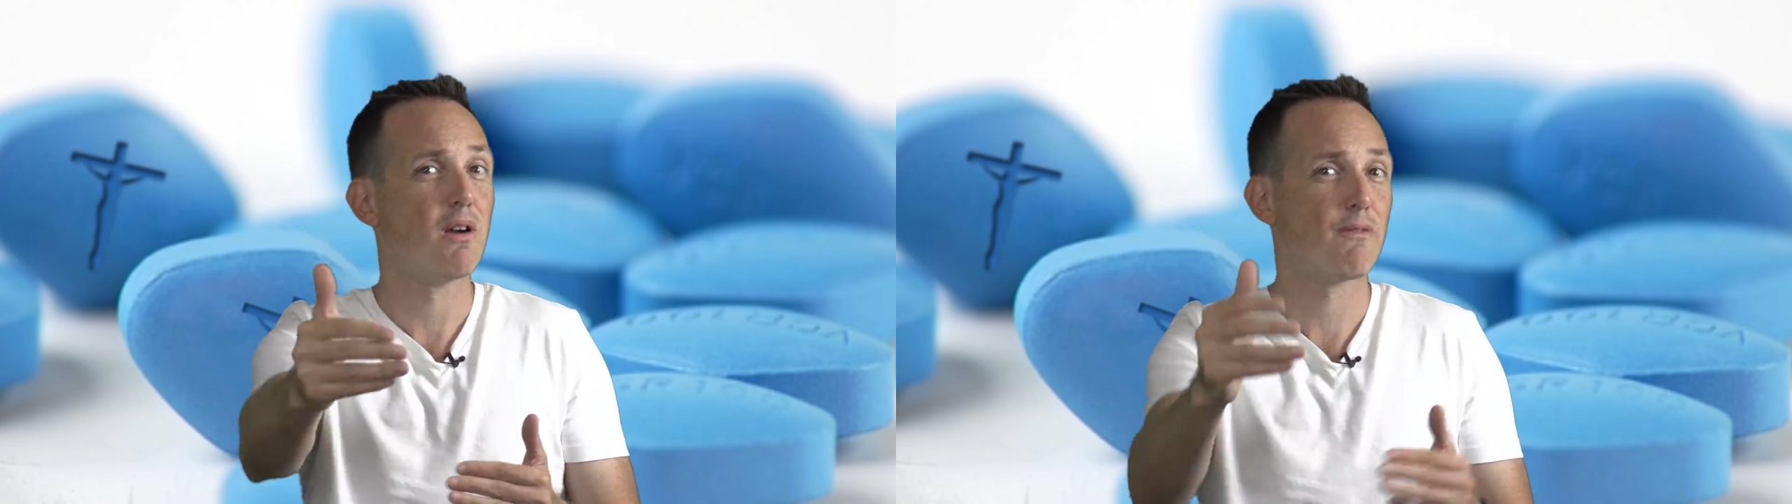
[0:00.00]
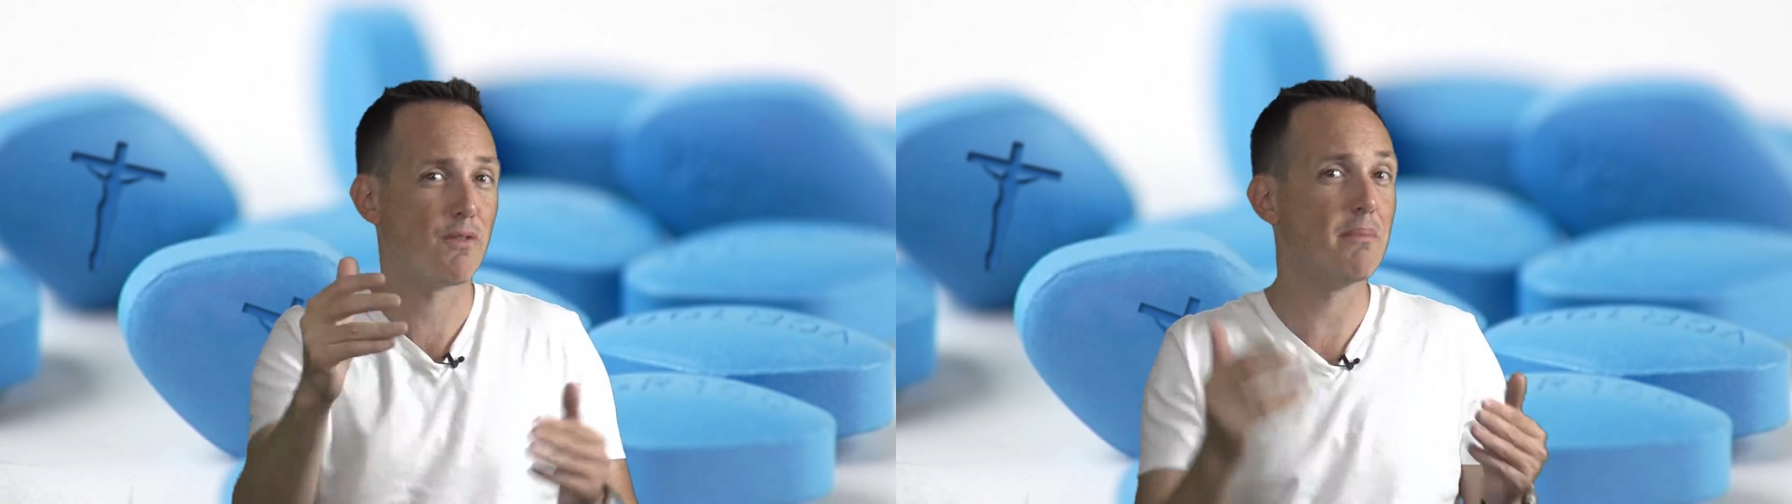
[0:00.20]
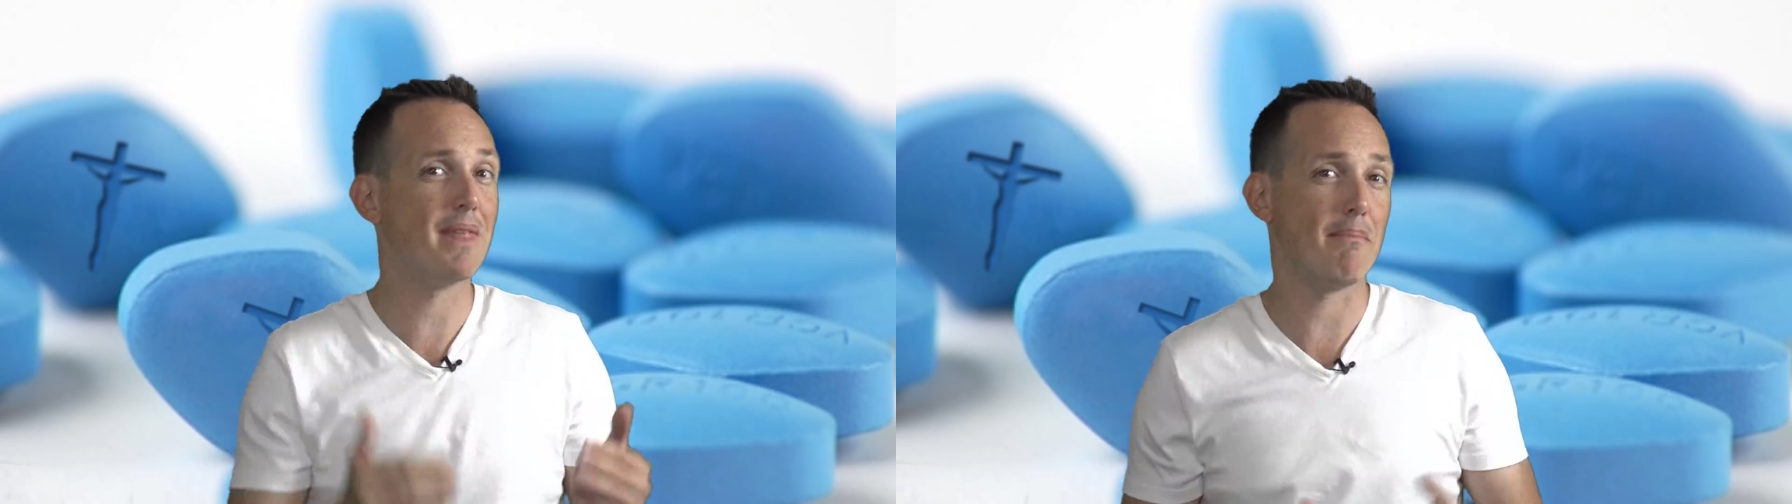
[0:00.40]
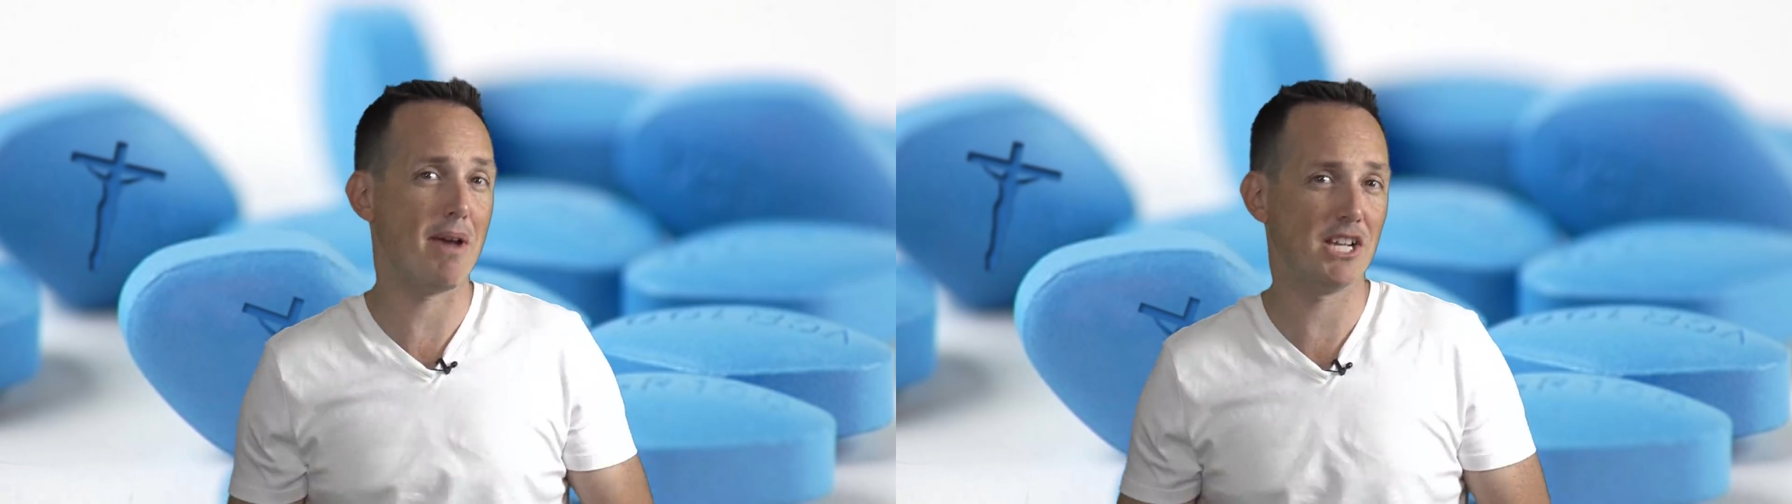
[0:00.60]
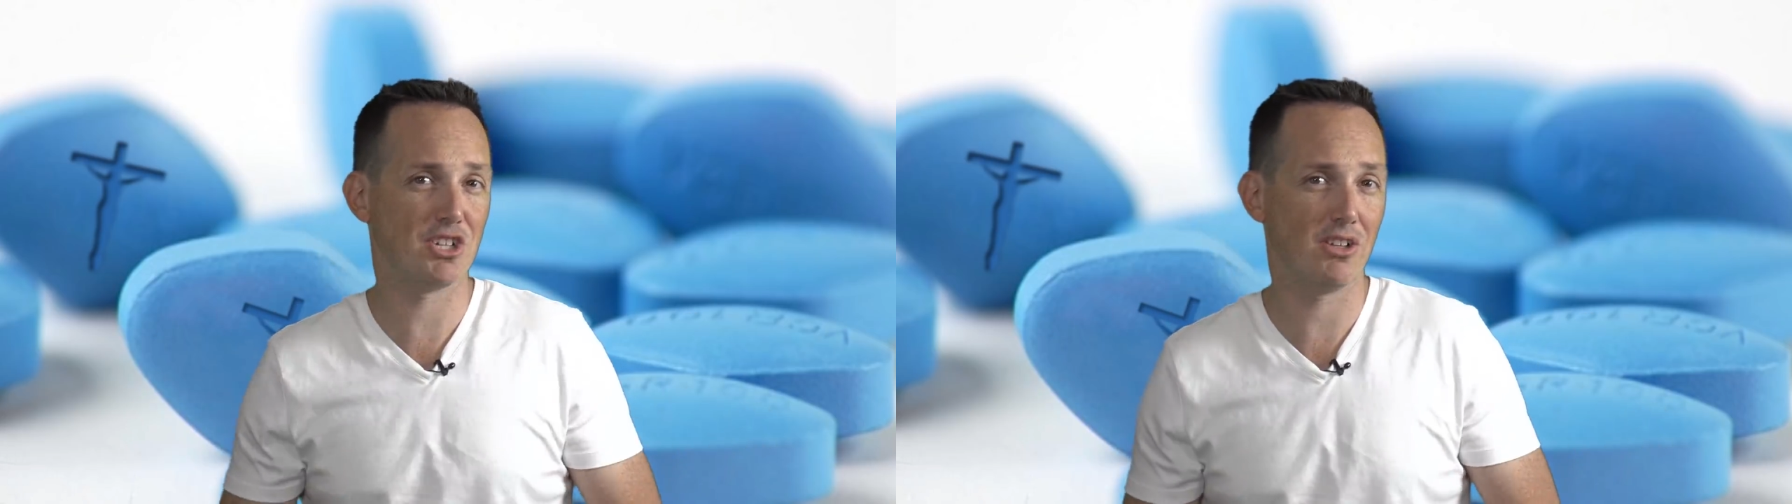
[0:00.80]
from that
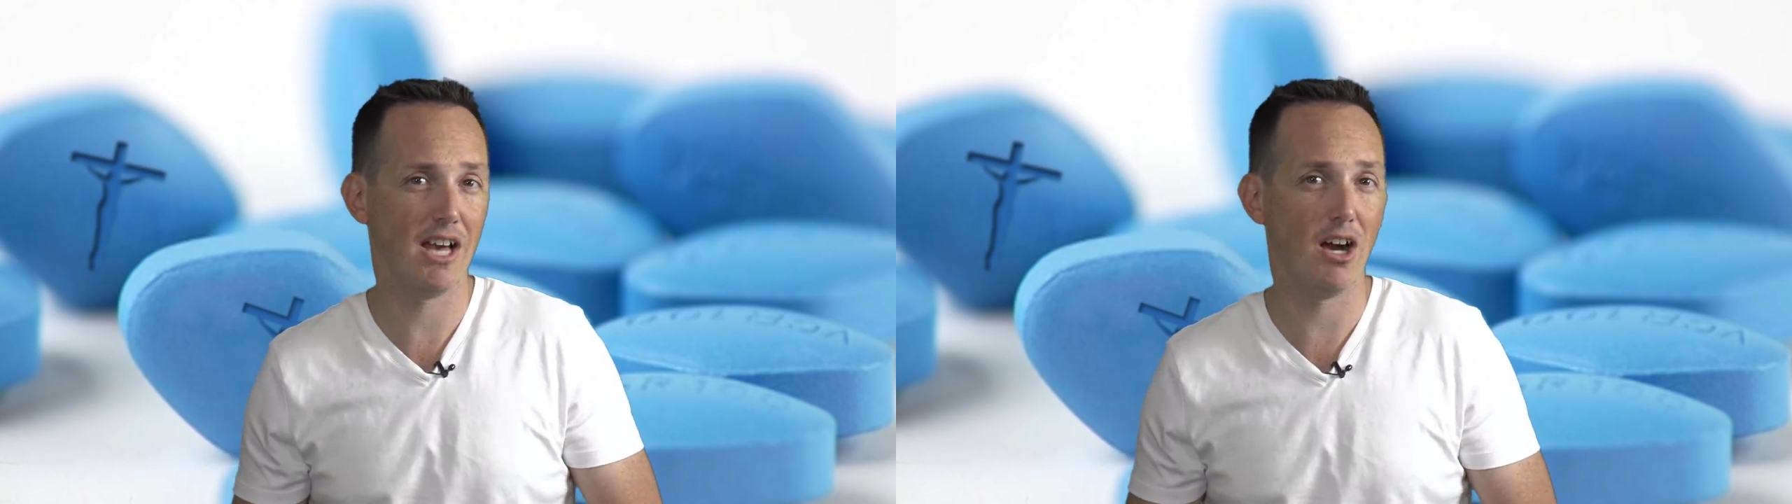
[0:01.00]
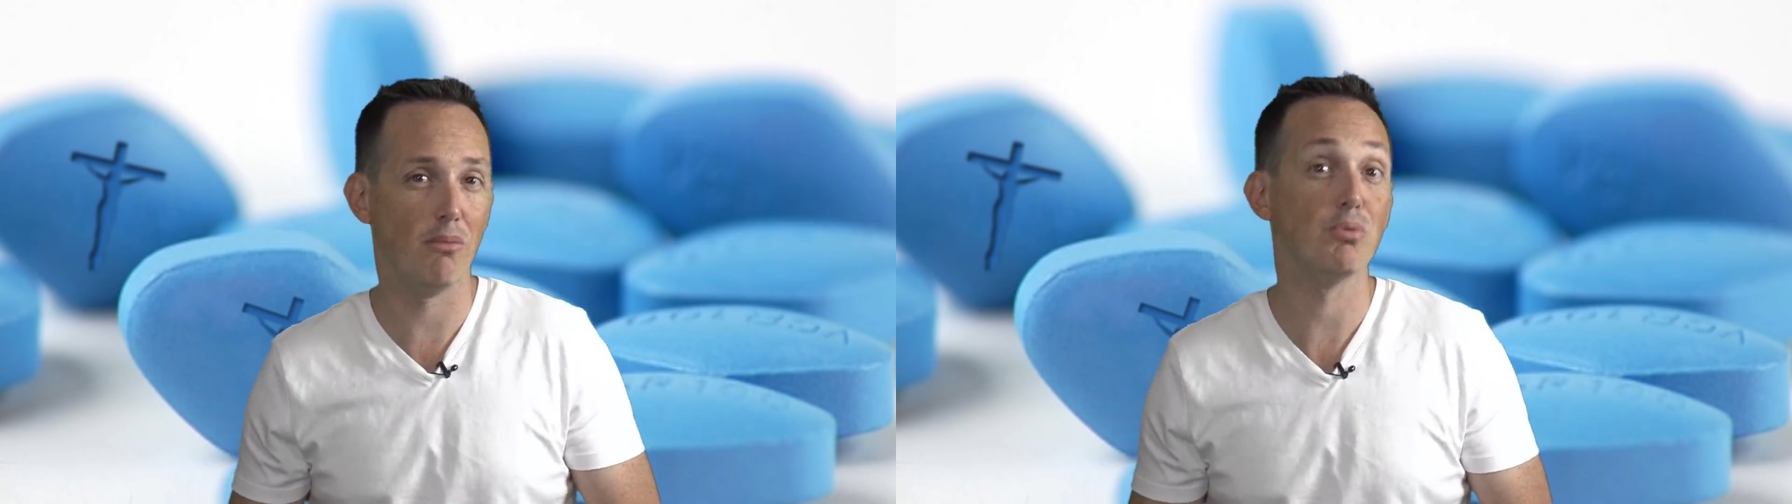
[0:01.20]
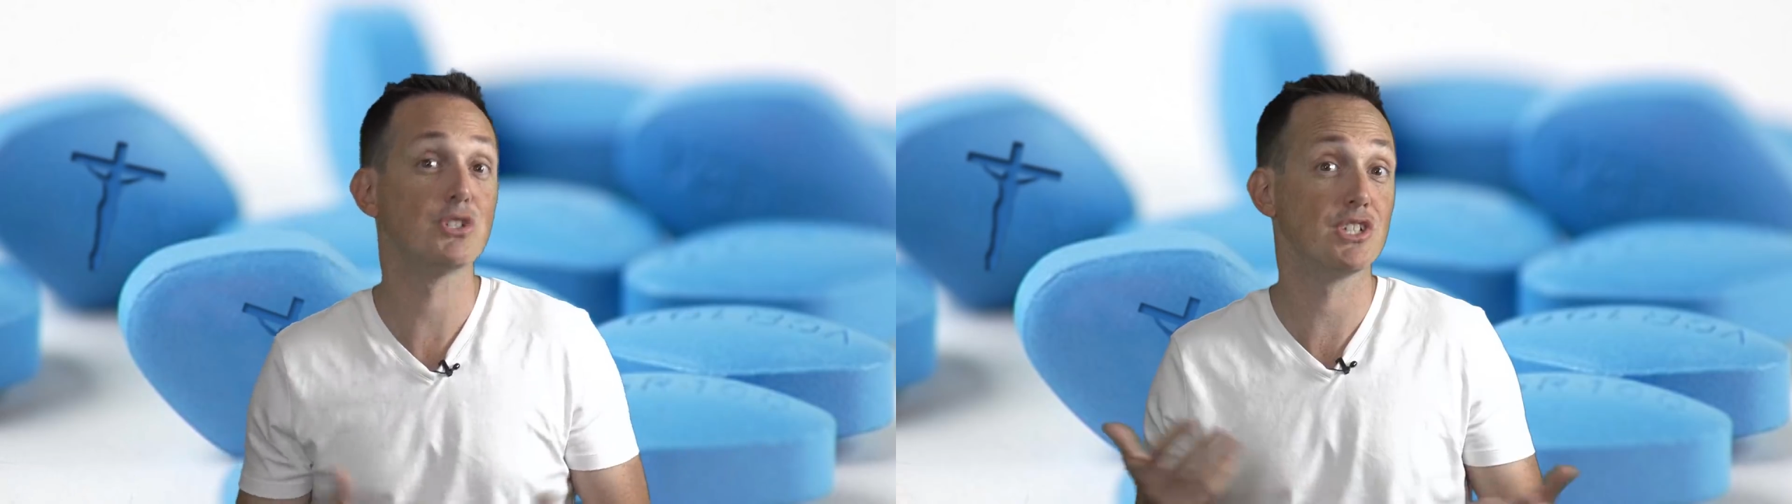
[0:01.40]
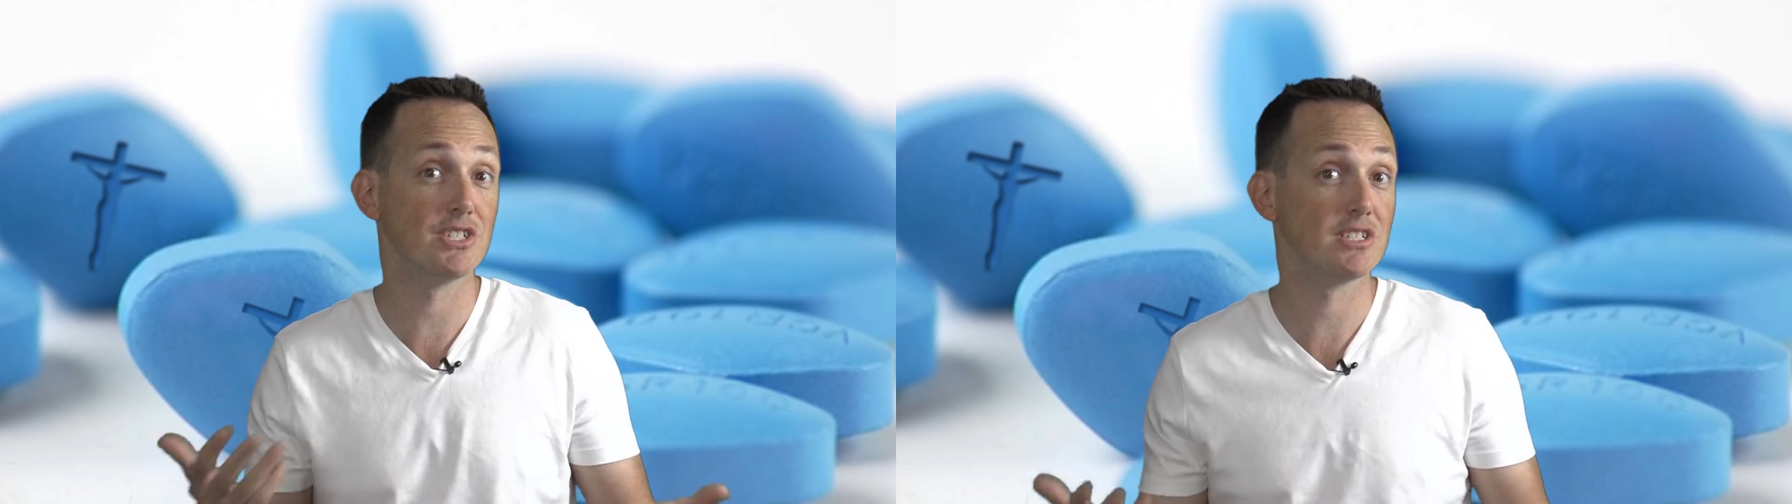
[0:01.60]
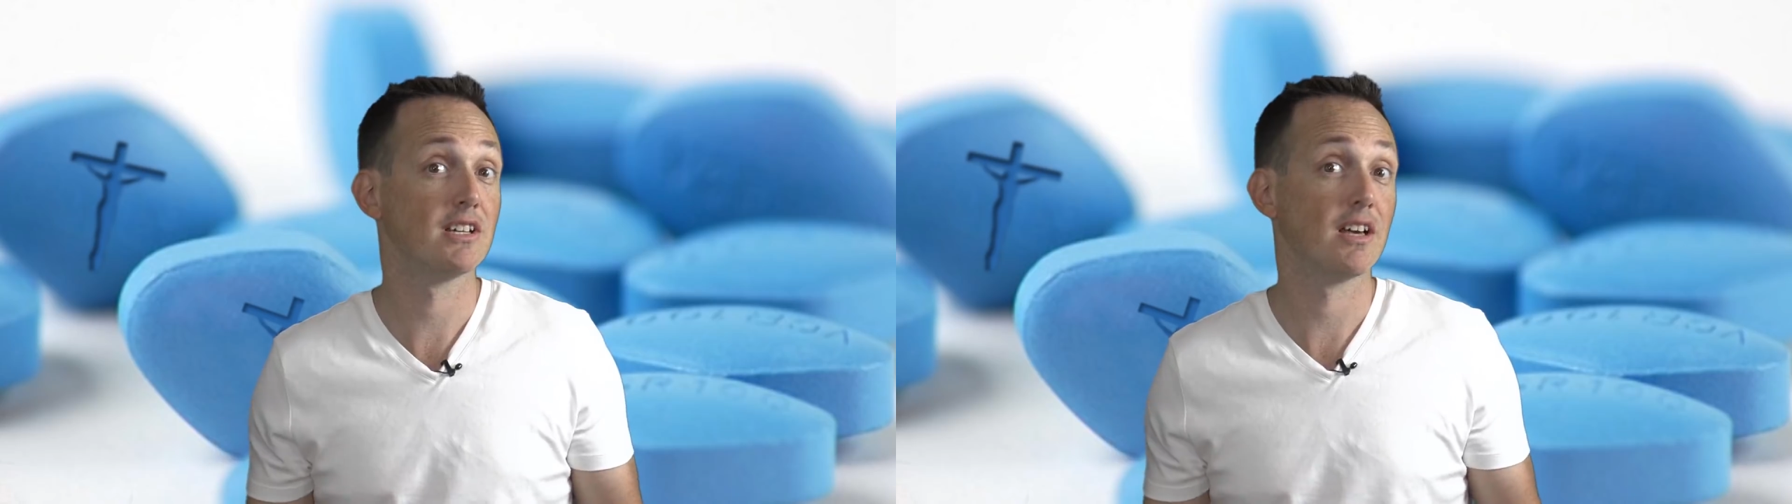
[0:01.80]
magical help, which
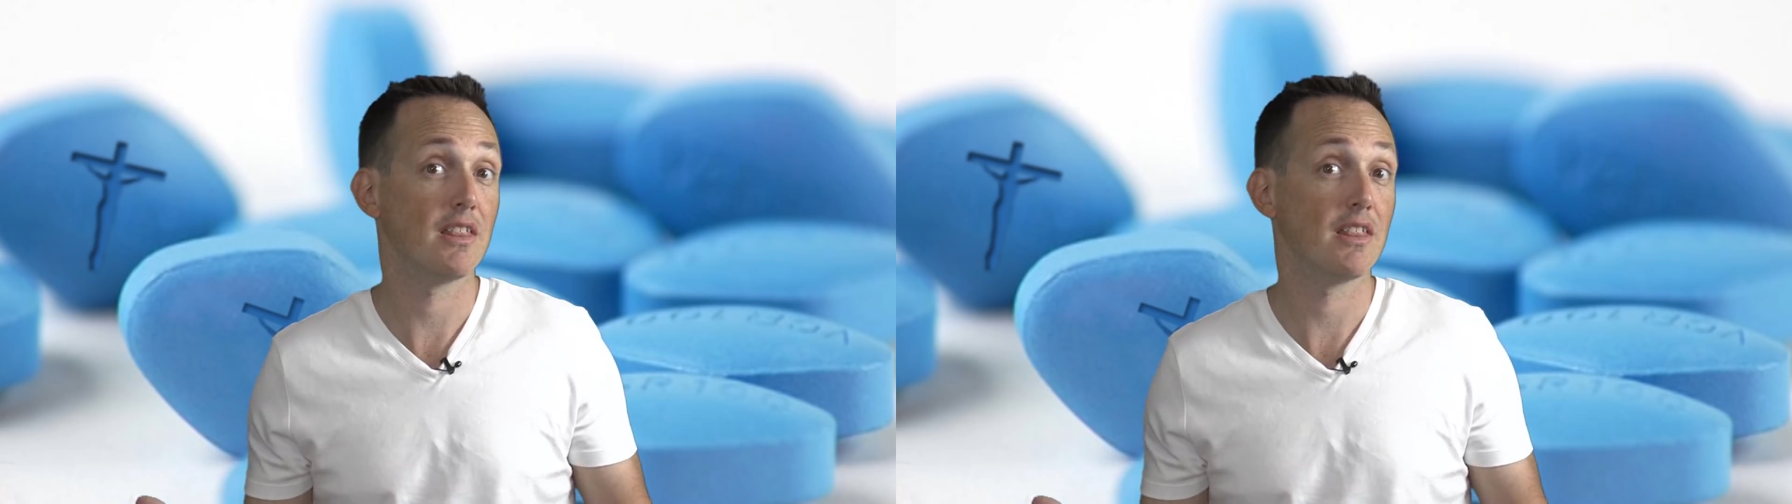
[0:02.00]
is